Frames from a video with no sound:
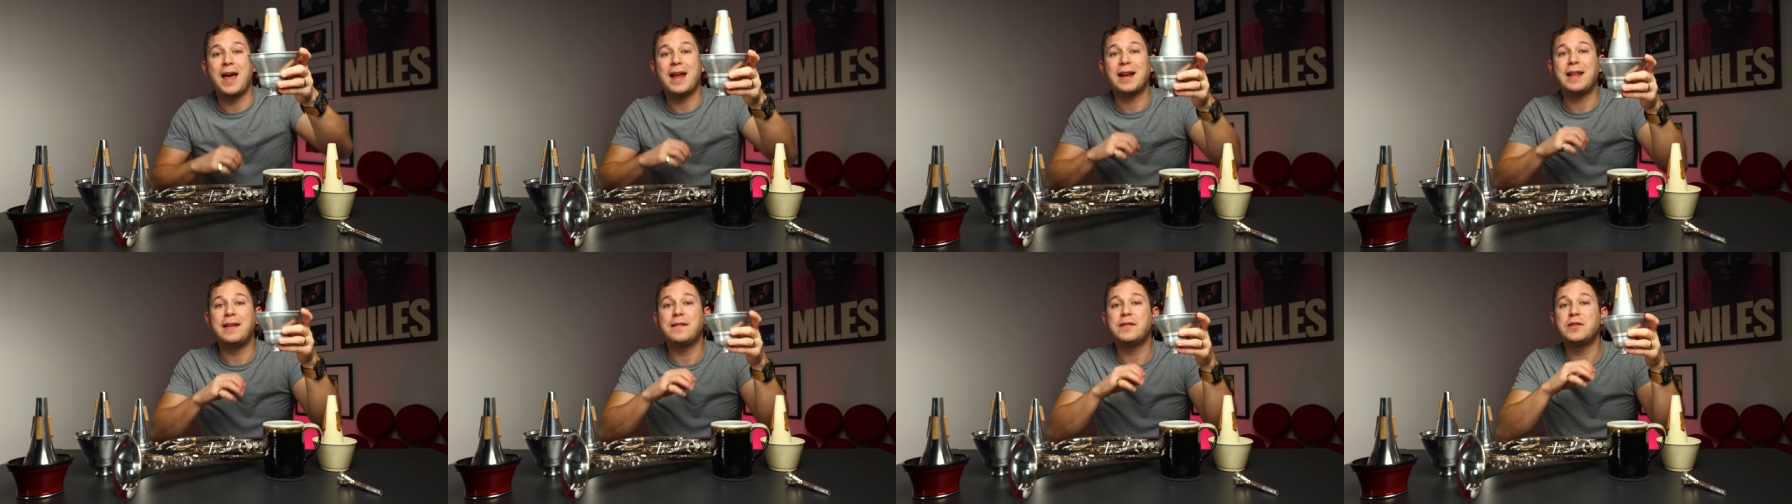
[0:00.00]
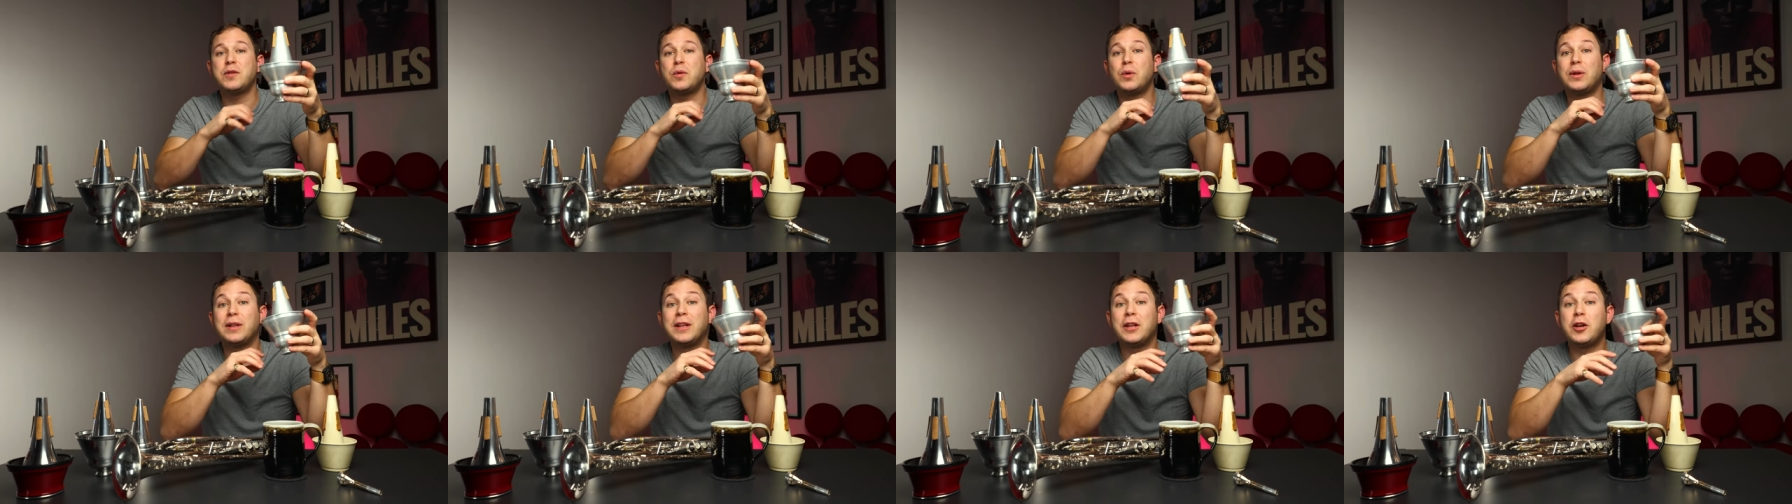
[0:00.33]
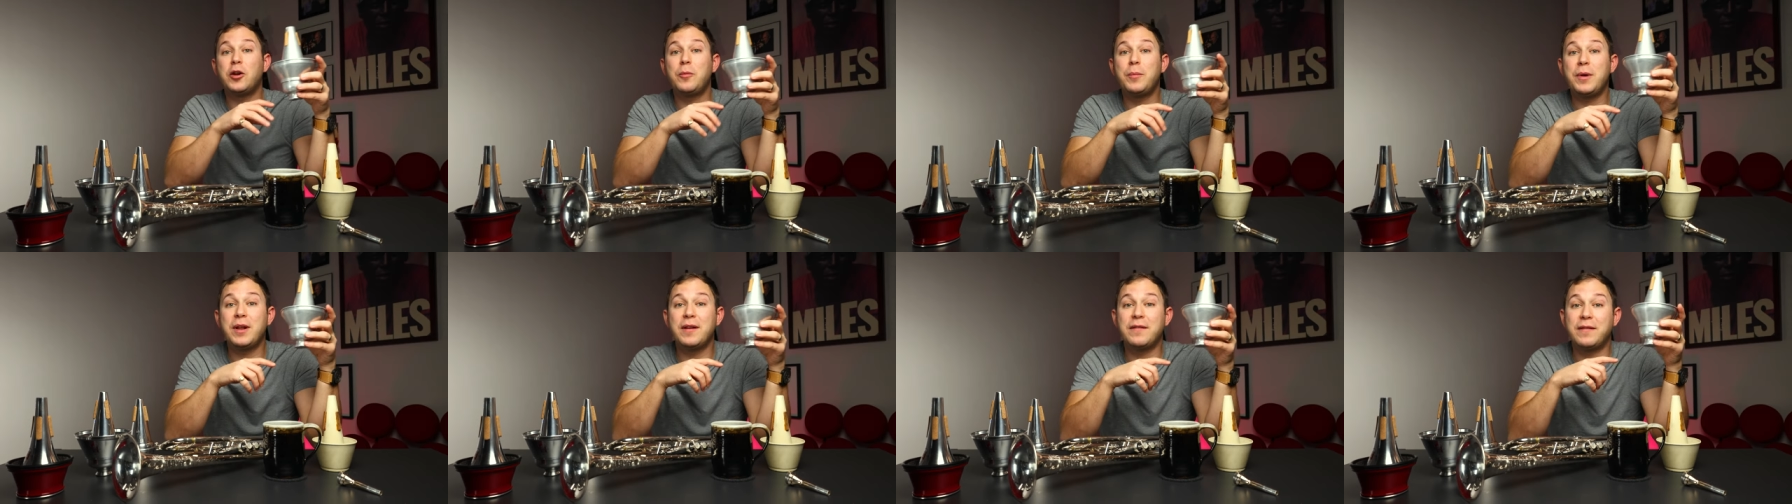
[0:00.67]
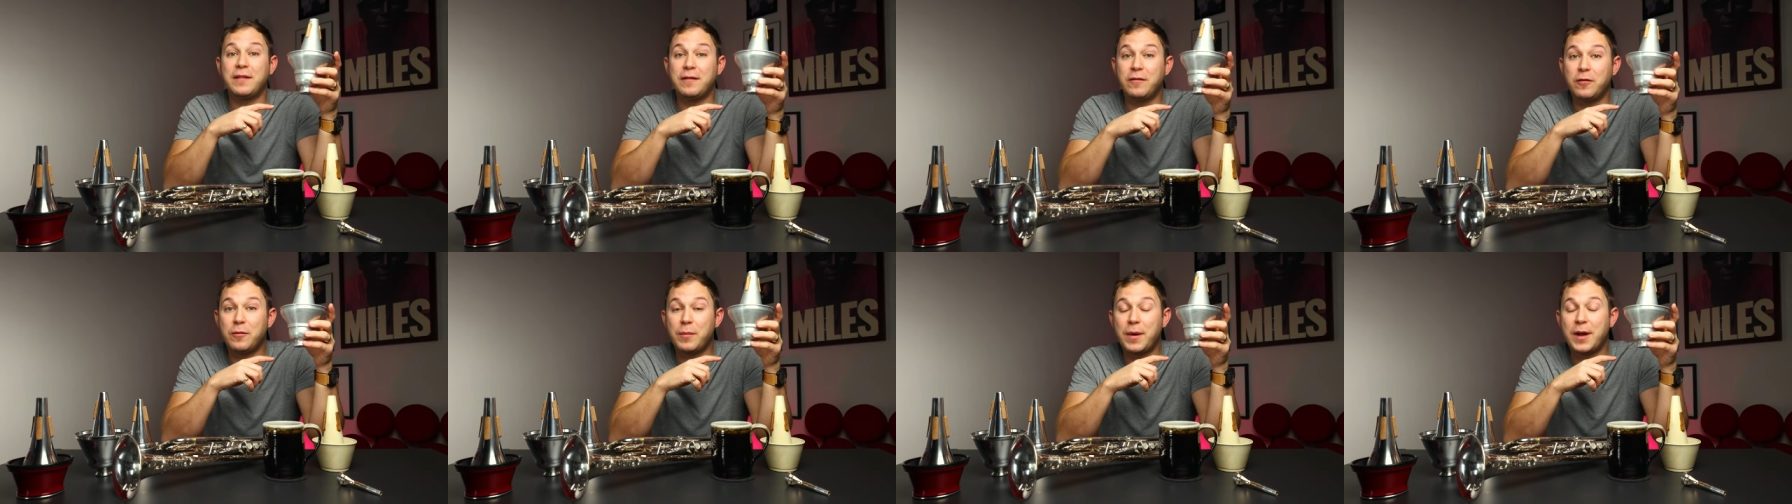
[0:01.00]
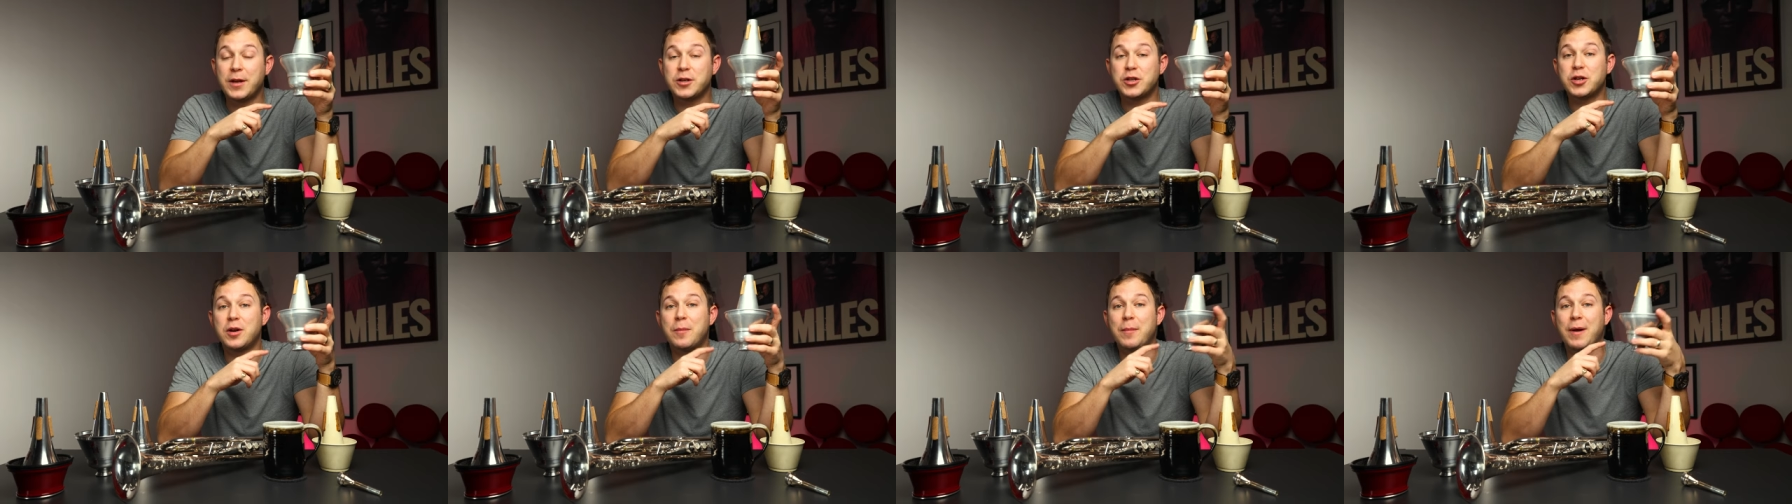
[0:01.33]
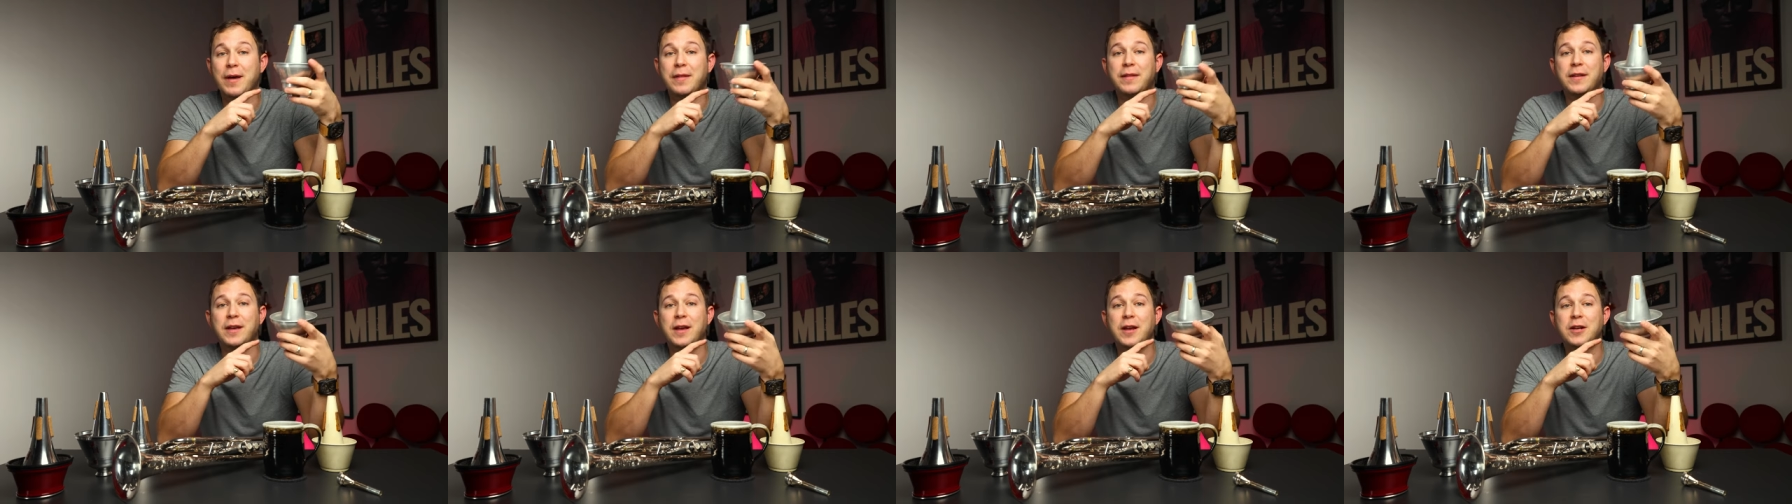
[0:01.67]
that gives you a little bit of information
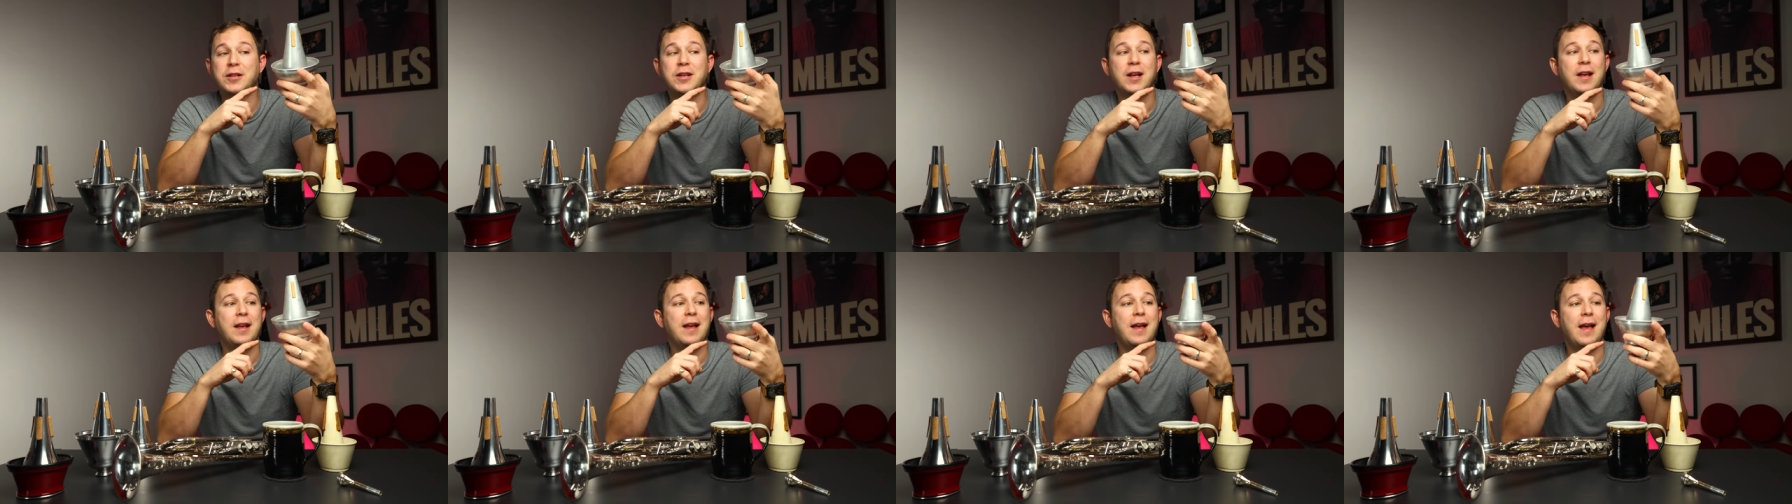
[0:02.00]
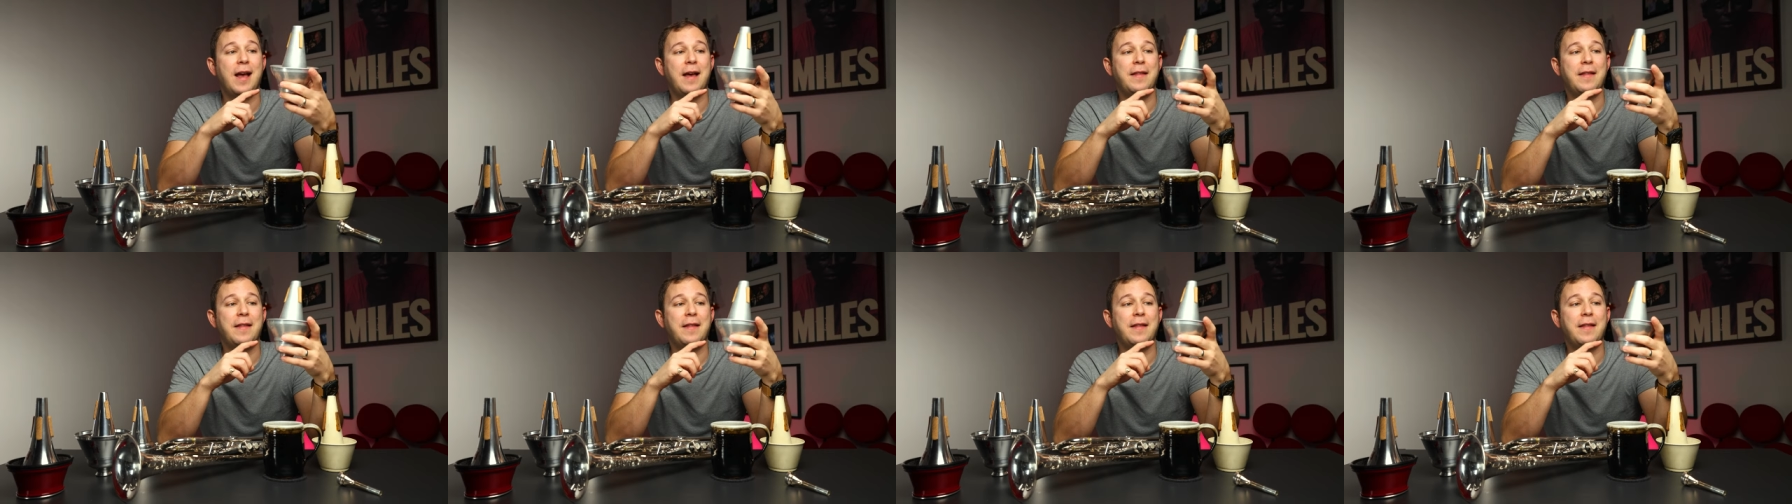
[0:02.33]
about the age.